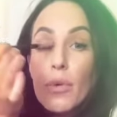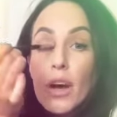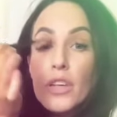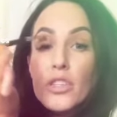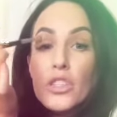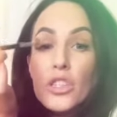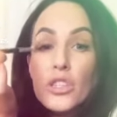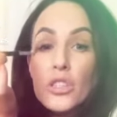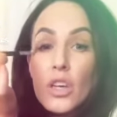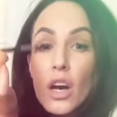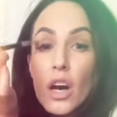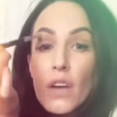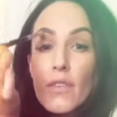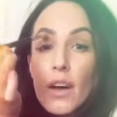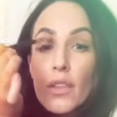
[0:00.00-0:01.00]
You just carve
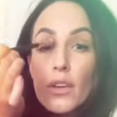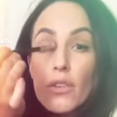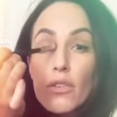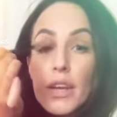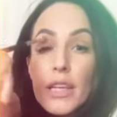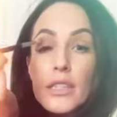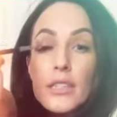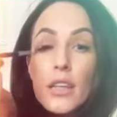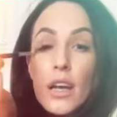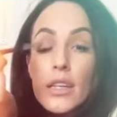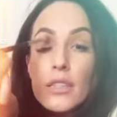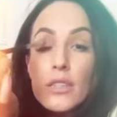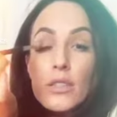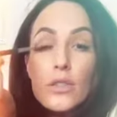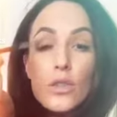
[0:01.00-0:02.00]
out the crease, nice and
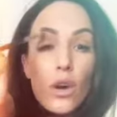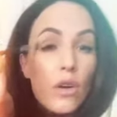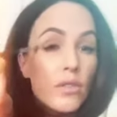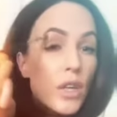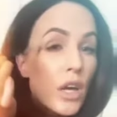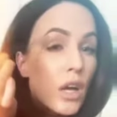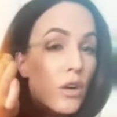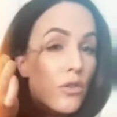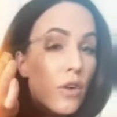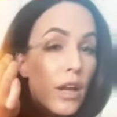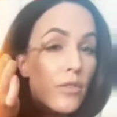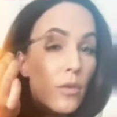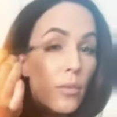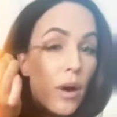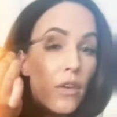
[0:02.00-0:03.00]
soft, great for
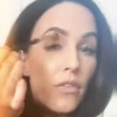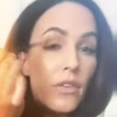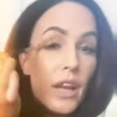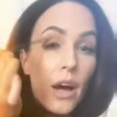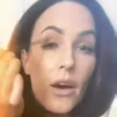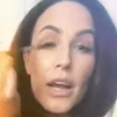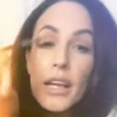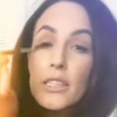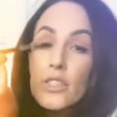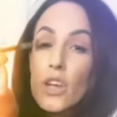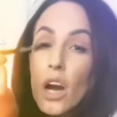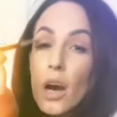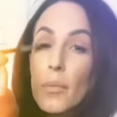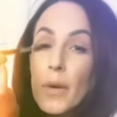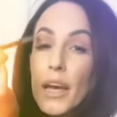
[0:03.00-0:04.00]
buffing out any sharp
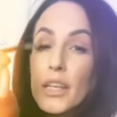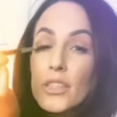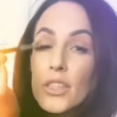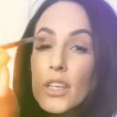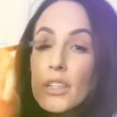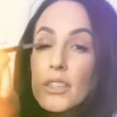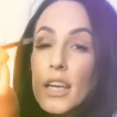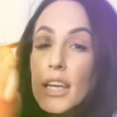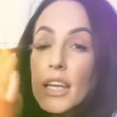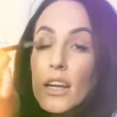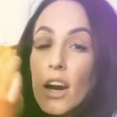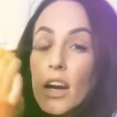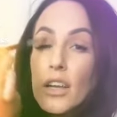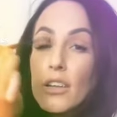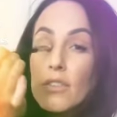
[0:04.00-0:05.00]
edges, any kind
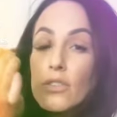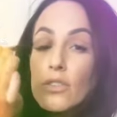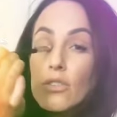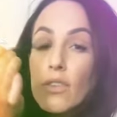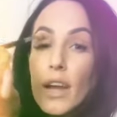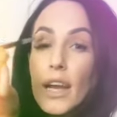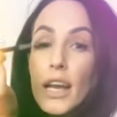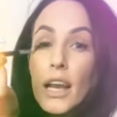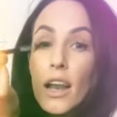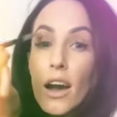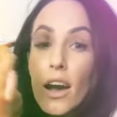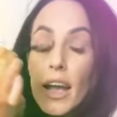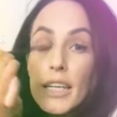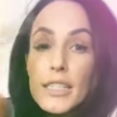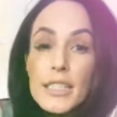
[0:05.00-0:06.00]
of straight
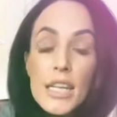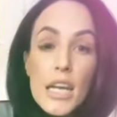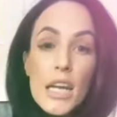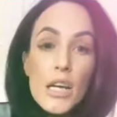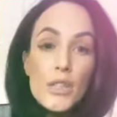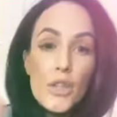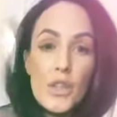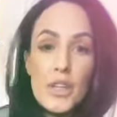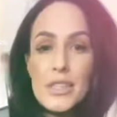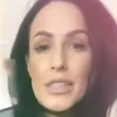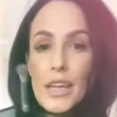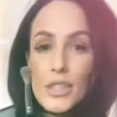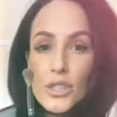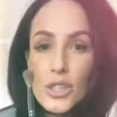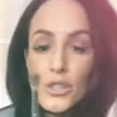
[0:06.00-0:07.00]
lines. So this gets used